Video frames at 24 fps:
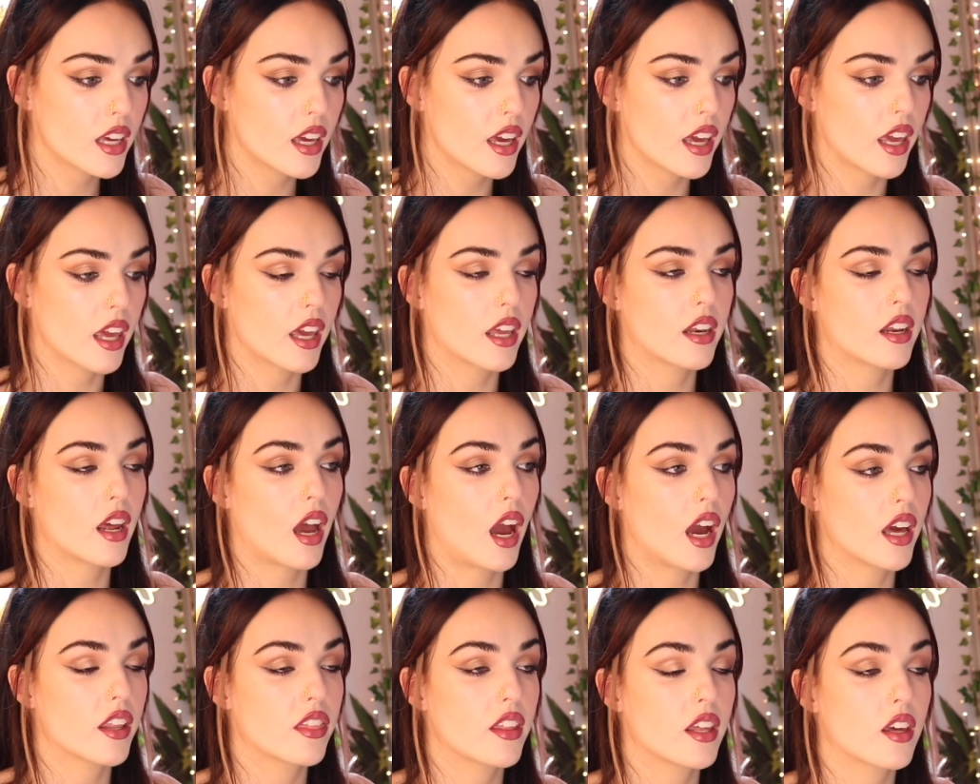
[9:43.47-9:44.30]
and
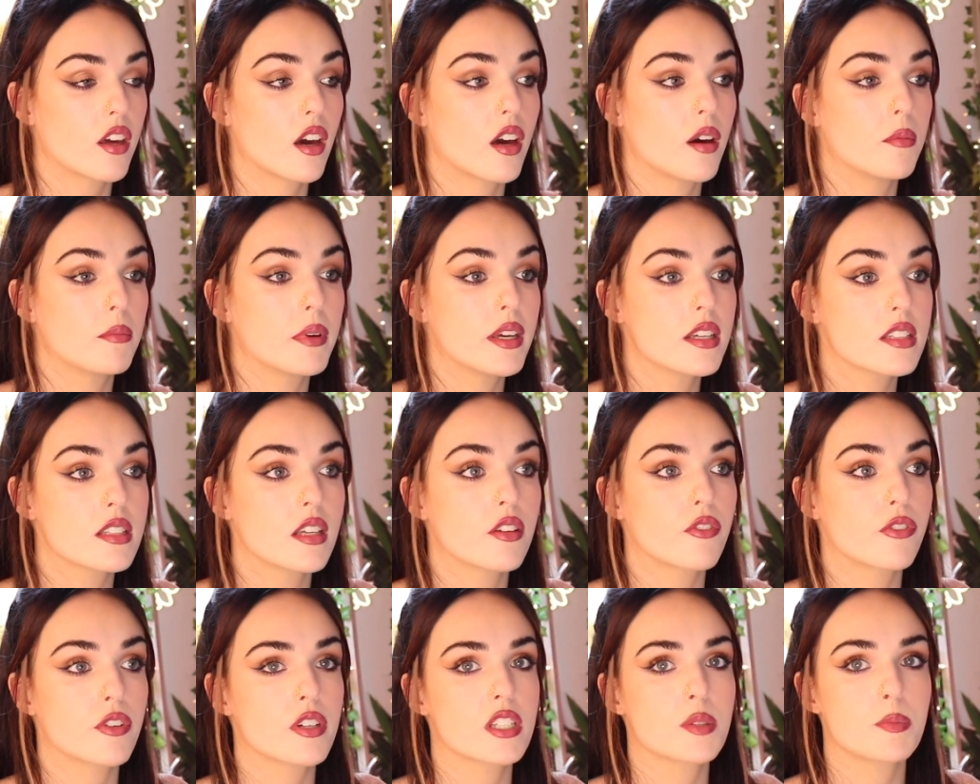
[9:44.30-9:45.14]
I think amazing
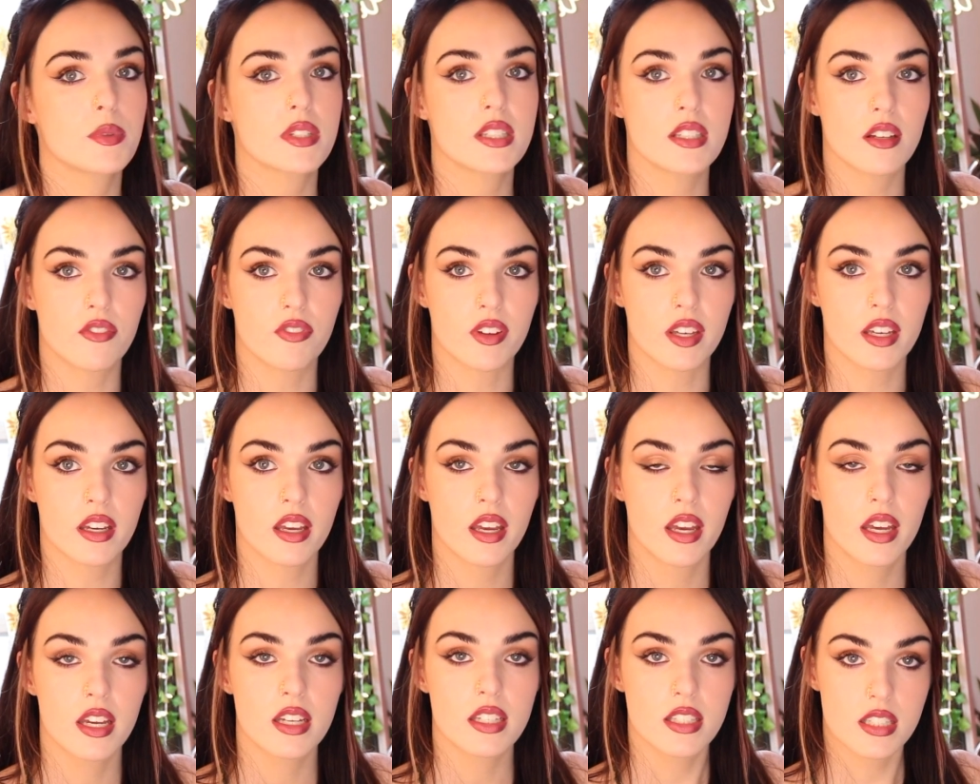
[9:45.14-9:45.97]
for specific
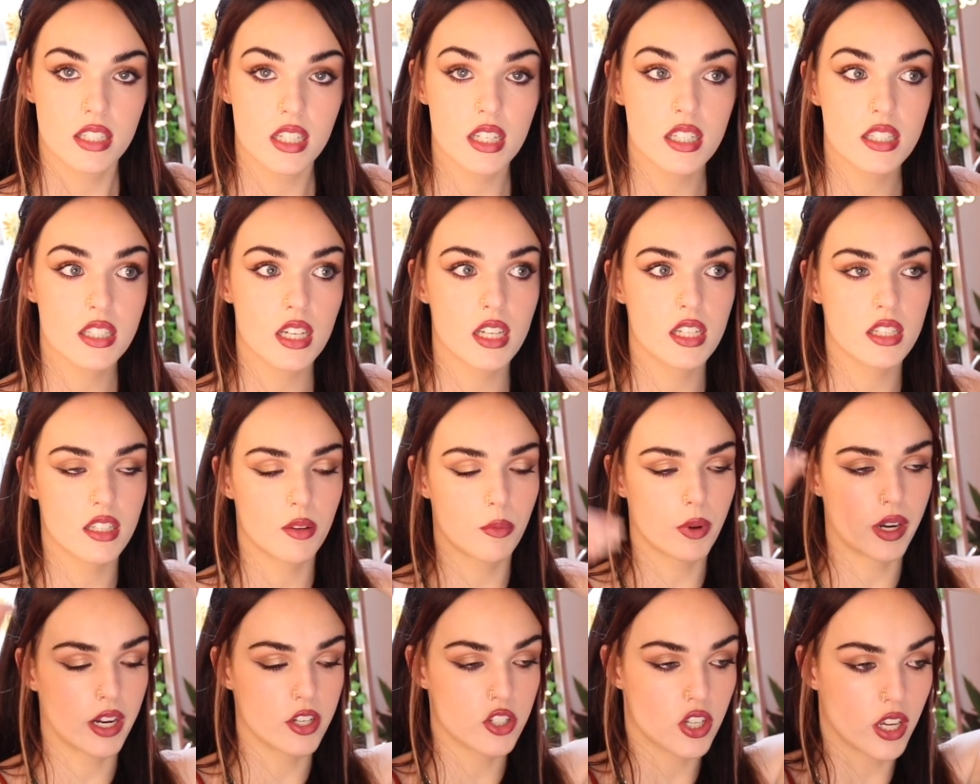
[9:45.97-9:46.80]
seasons and when
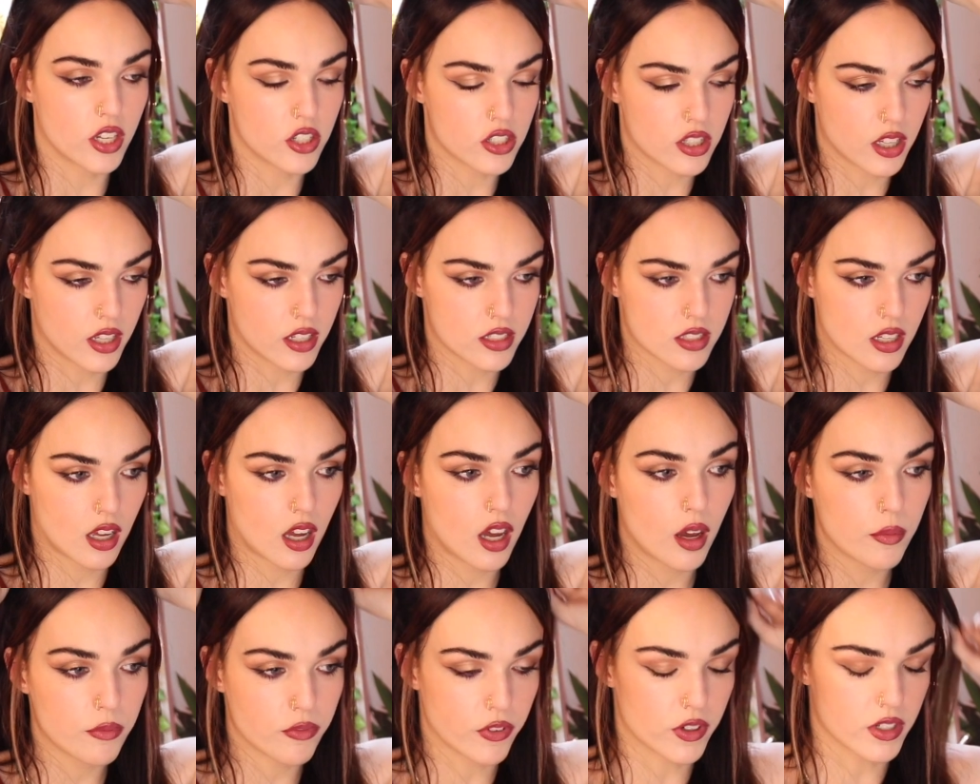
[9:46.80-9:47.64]
I change things
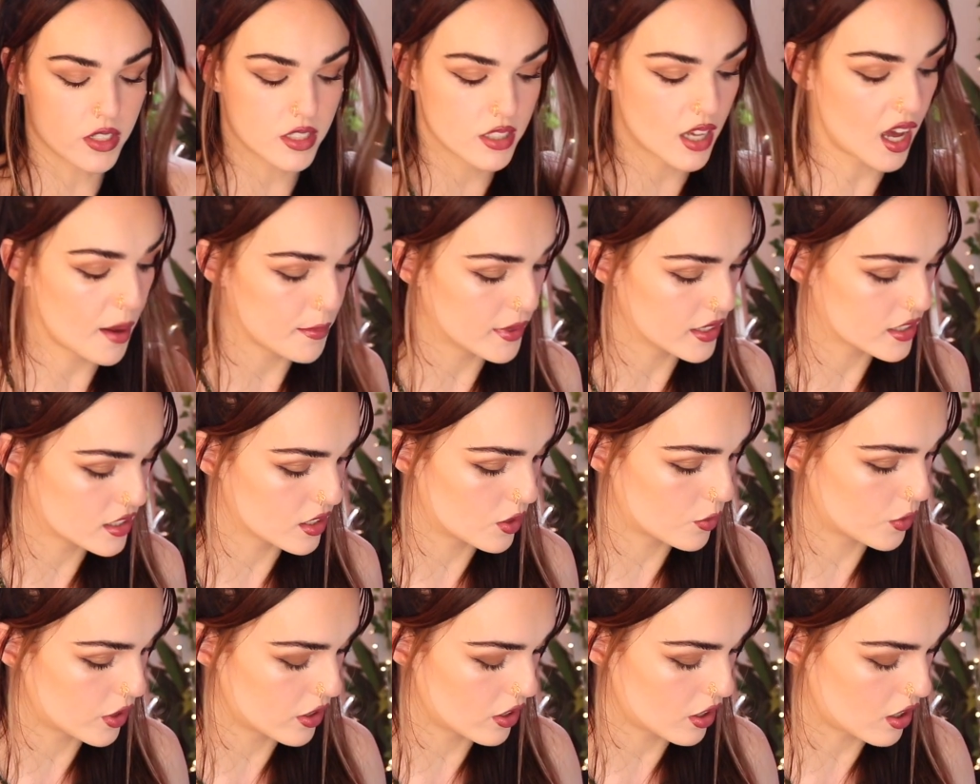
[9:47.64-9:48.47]
up for Sabbats and
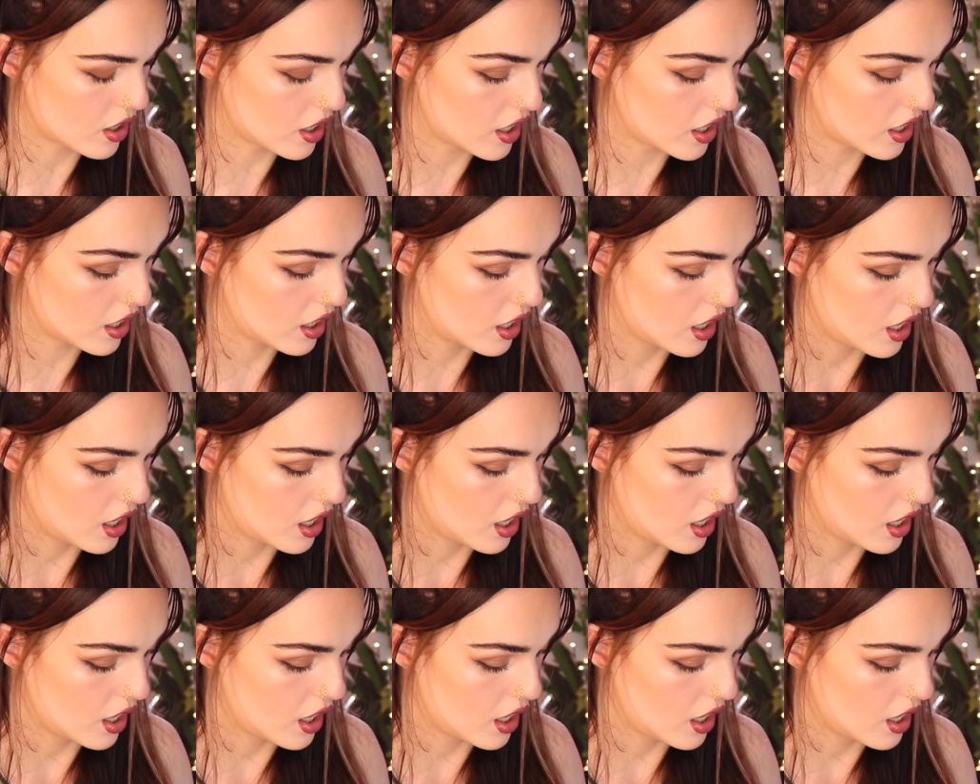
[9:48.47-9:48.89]
whatnot.